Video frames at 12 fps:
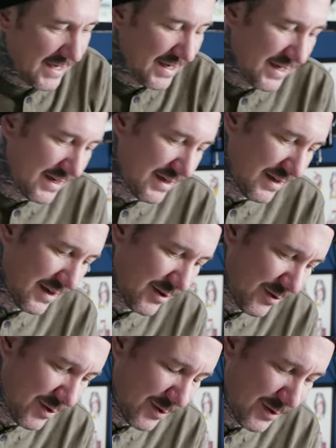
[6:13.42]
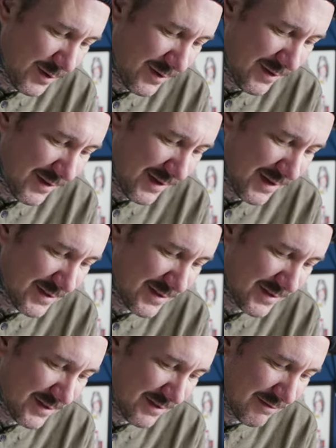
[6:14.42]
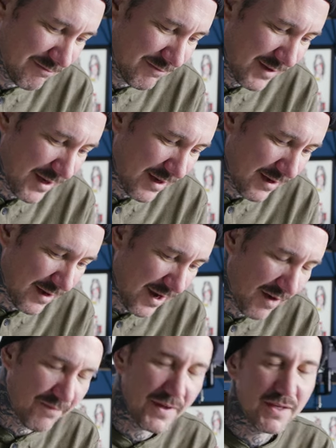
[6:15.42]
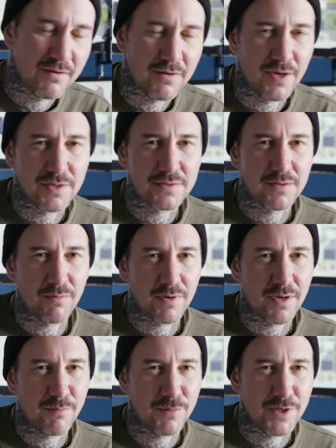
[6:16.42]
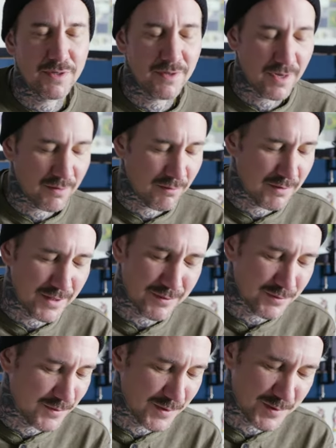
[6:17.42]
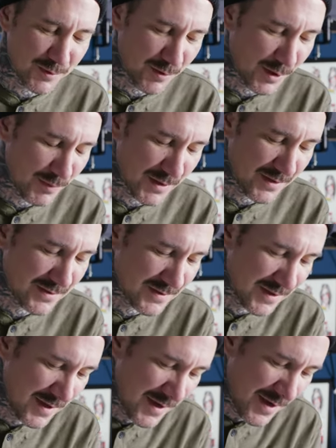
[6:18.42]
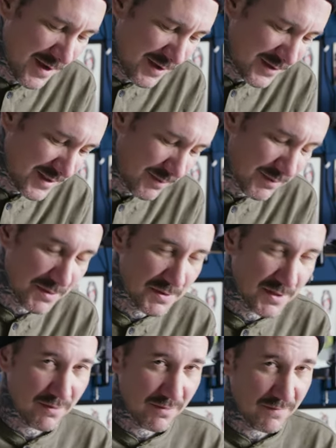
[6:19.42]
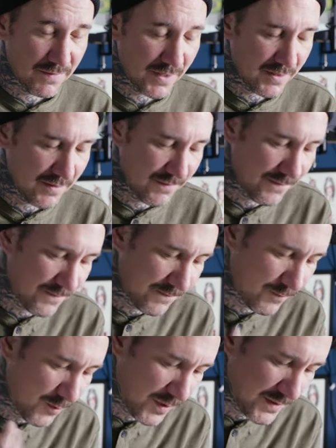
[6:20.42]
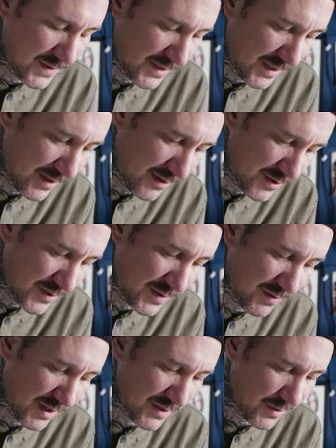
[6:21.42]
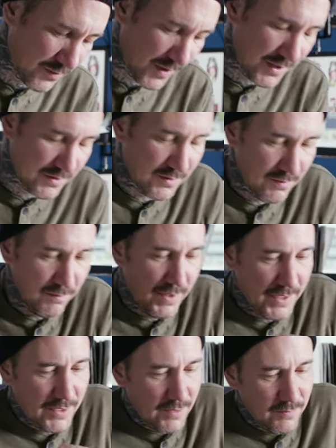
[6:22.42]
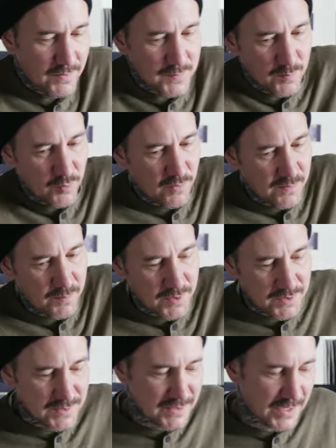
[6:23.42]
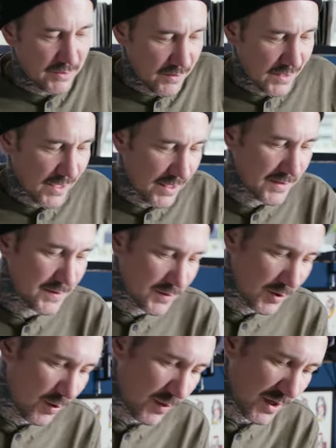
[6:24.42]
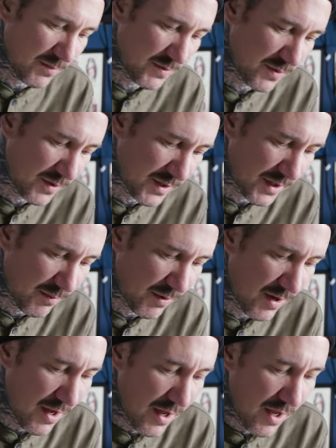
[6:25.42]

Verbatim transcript: ah, I don't know. It's, I think you guys know what I mean. I don't need to describe it. It's, sometimes I don't find it words in English, so I try to make it with movements that you guys know what I'm talking about.